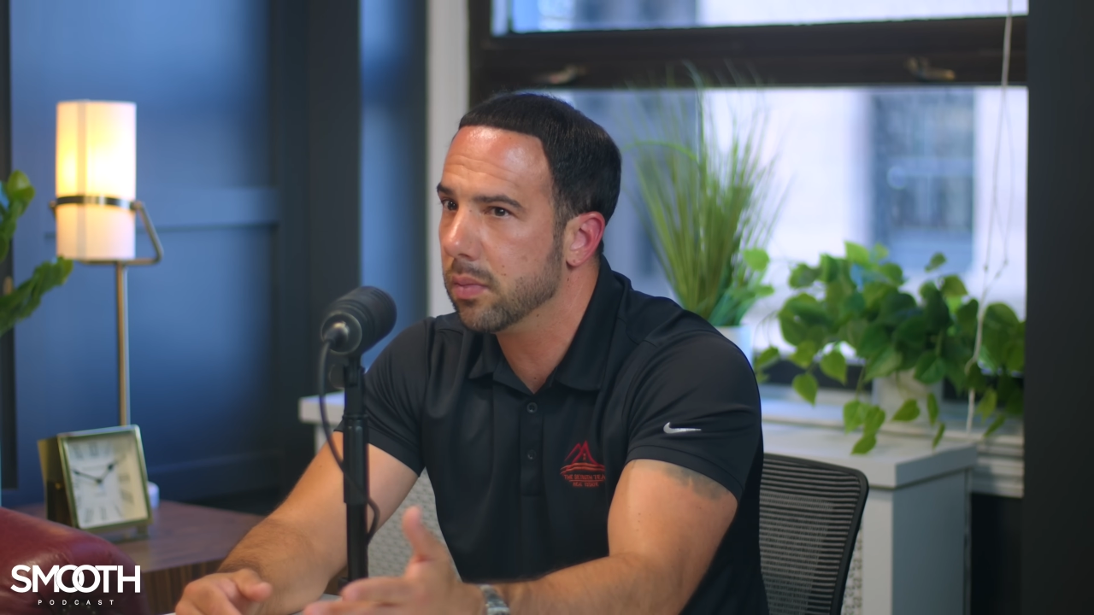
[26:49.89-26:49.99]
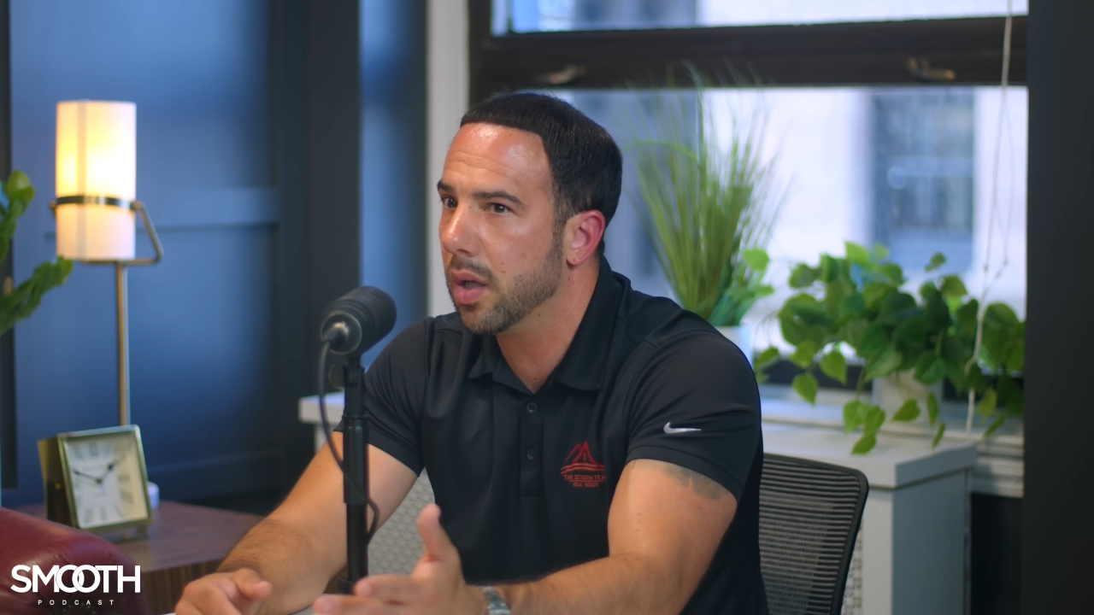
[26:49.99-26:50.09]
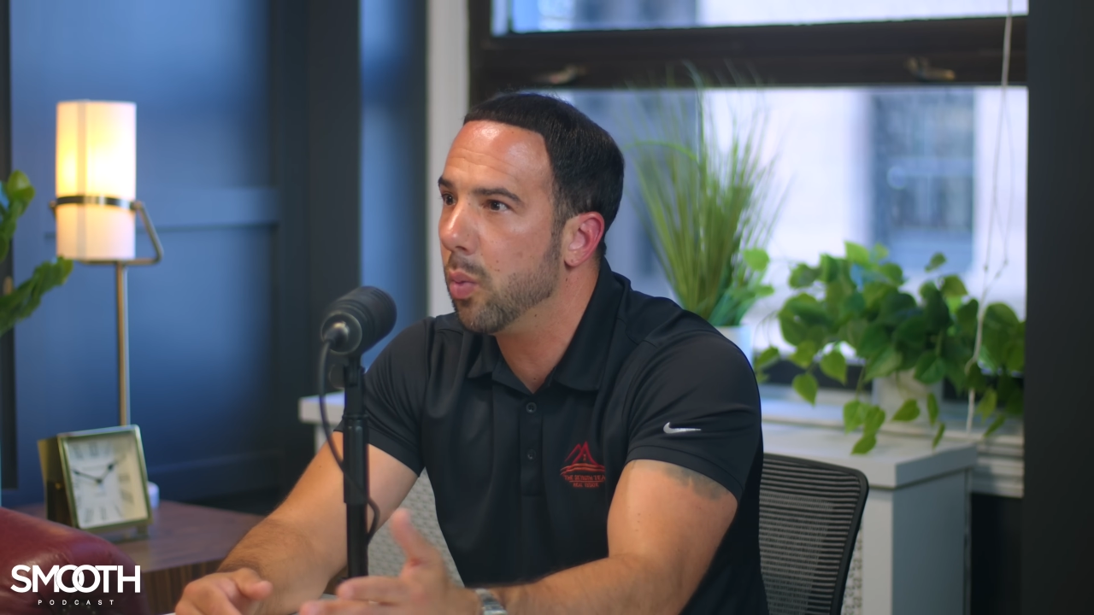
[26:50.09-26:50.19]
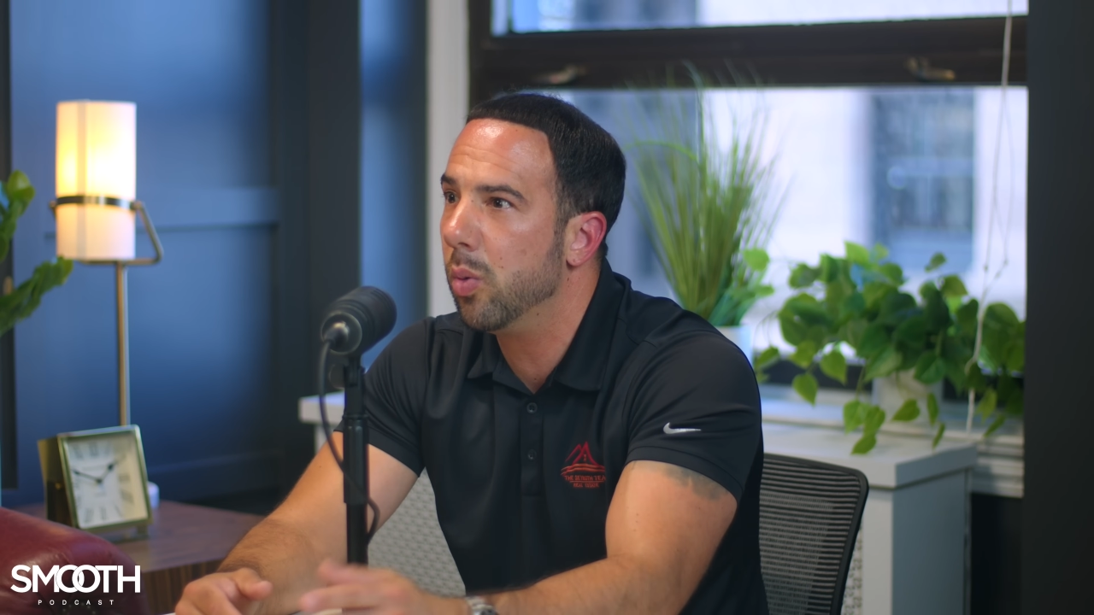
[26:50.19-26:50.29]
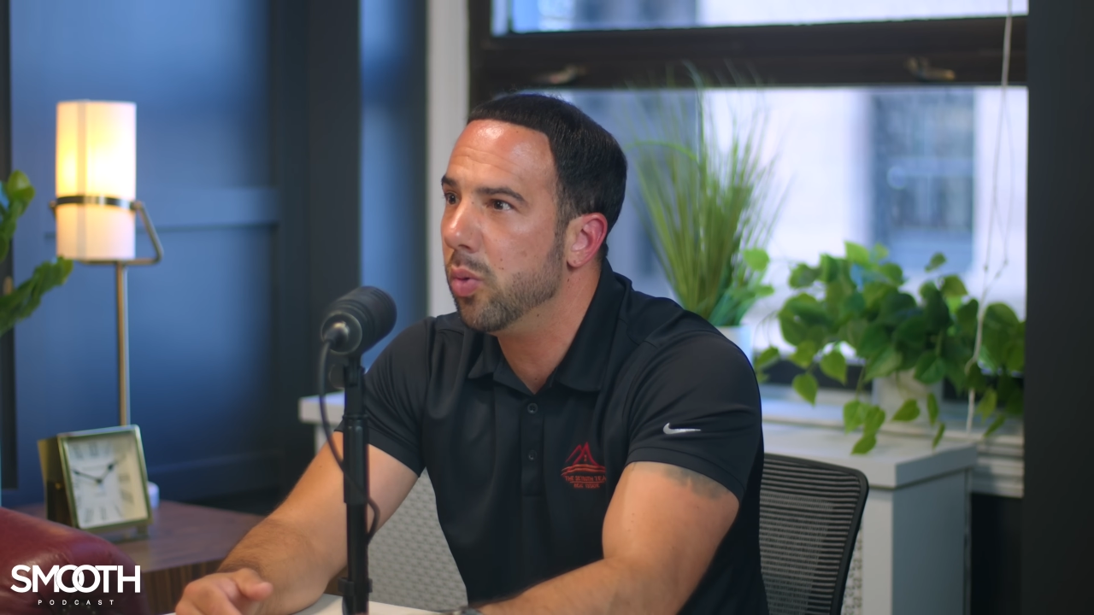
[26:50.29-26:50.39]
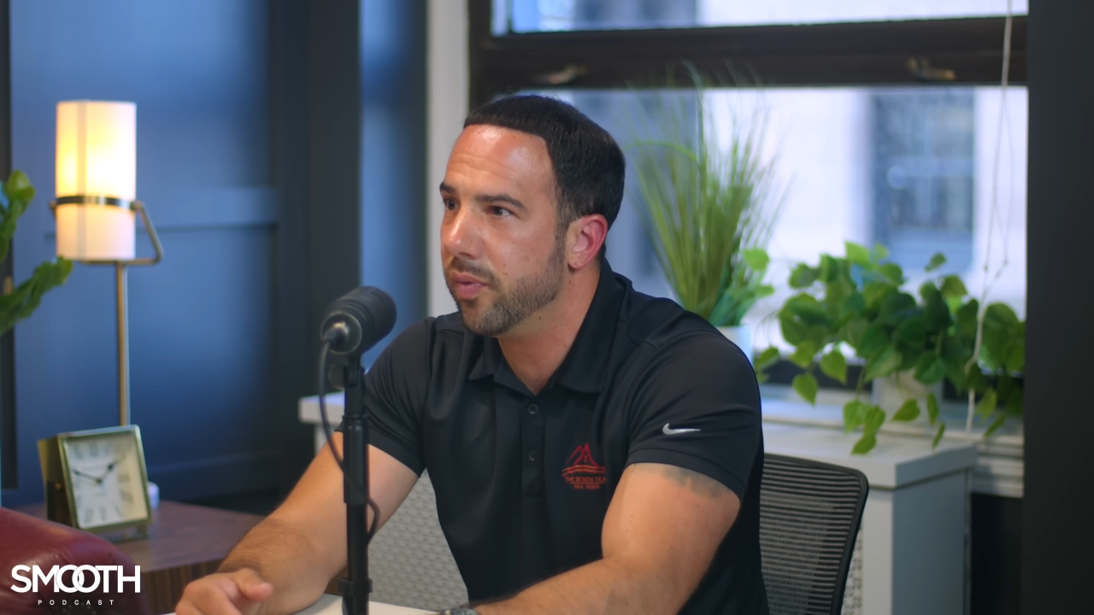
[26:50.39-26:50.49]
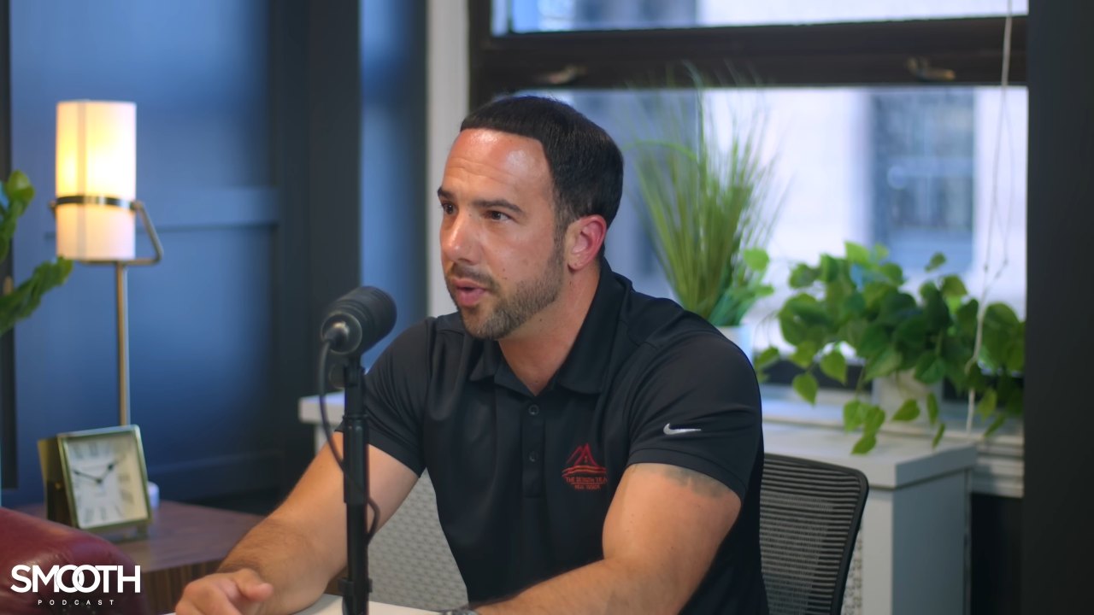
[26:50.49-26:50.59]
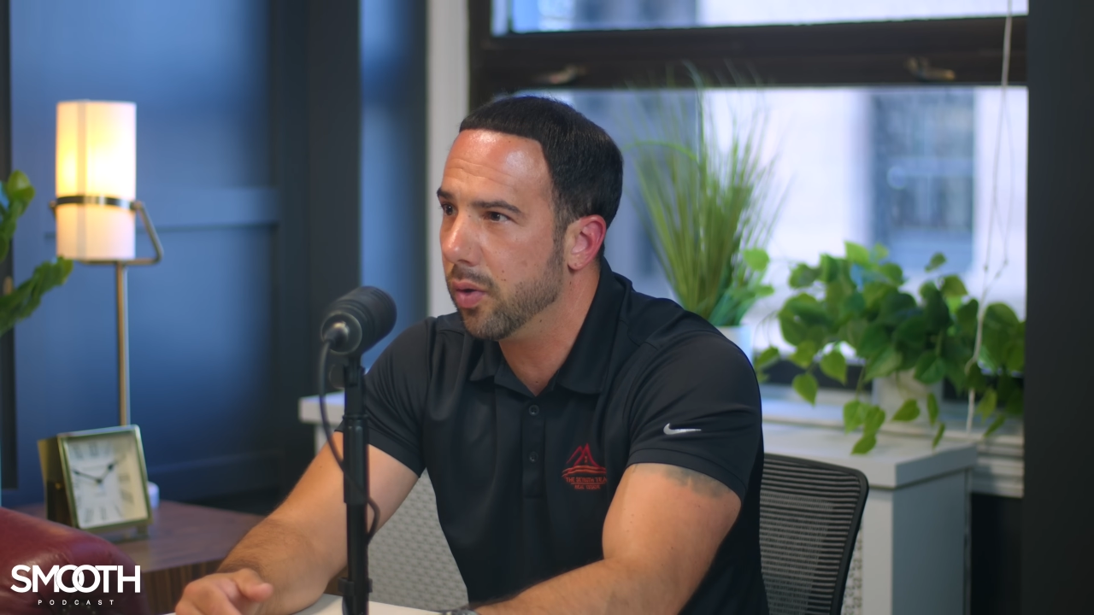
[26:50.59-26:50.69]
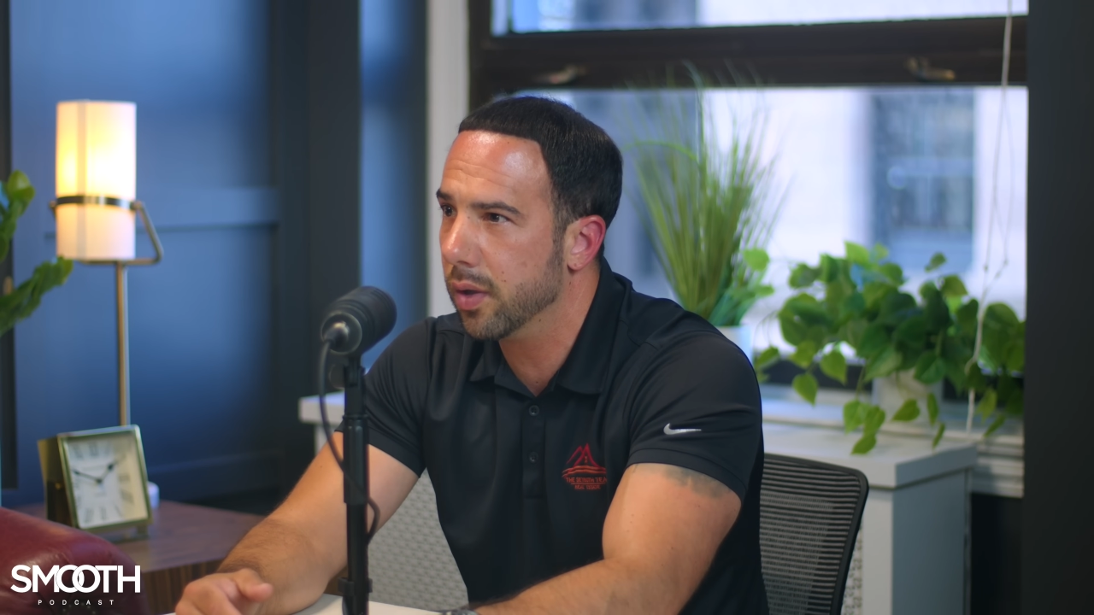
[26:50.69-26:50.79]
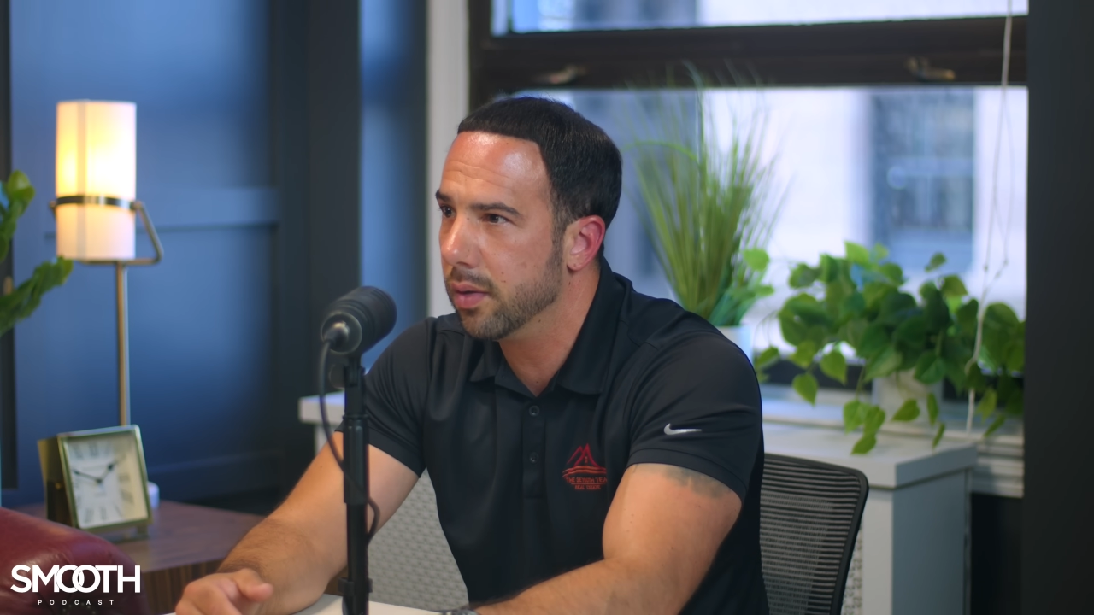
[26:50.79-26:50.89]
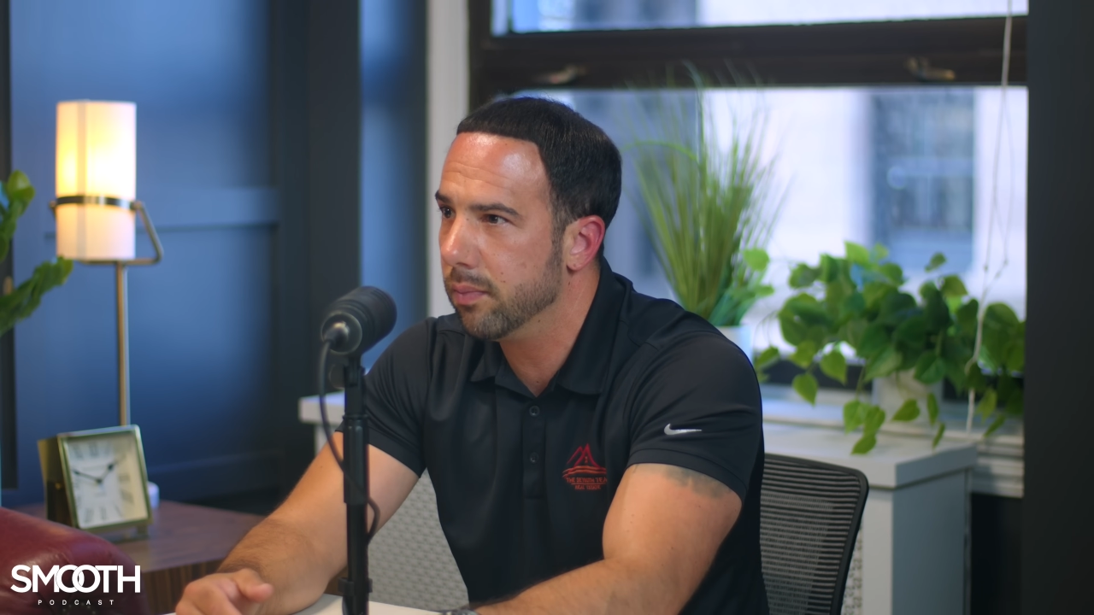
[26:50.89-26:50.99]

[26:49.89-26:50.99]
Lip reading: and we'll move forward.